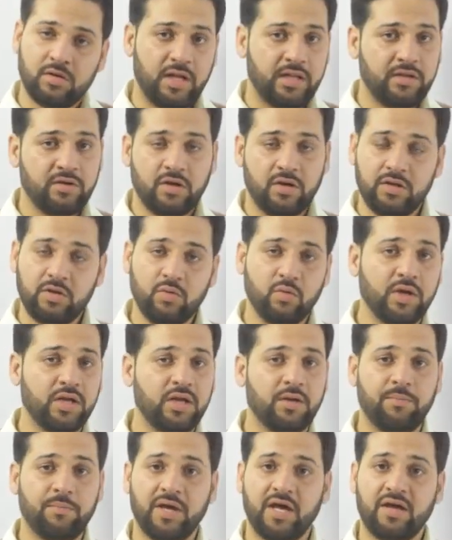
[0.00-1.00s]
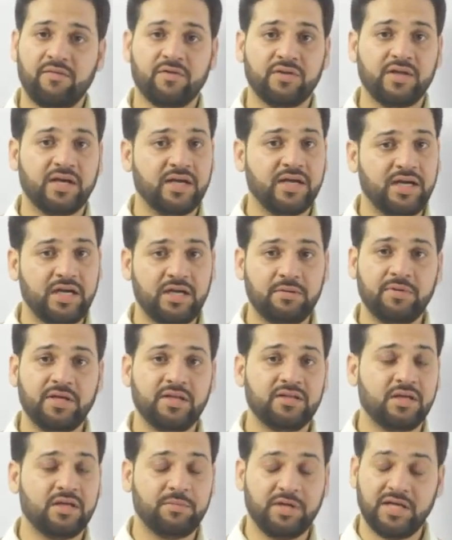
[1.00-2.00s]
and then you can appear for the grade B
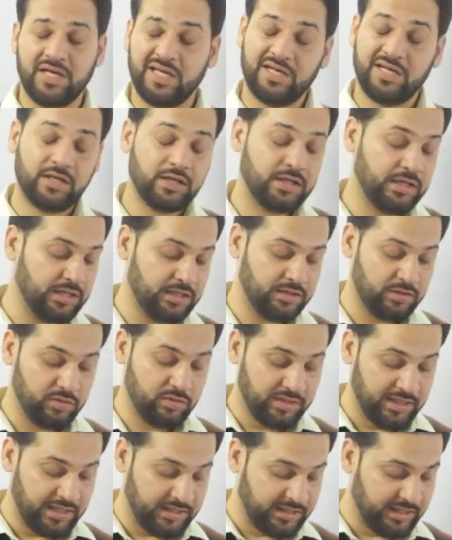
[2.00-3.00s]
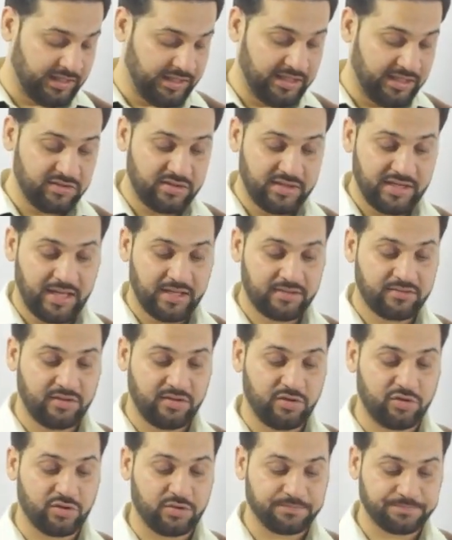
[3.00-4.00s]
exam again and again. You'll get the age
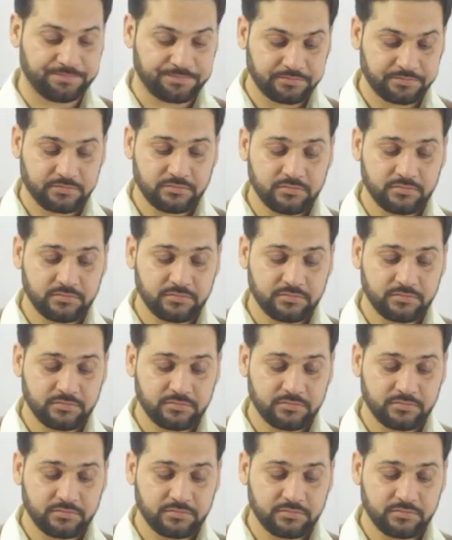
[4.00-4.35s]
relaxation.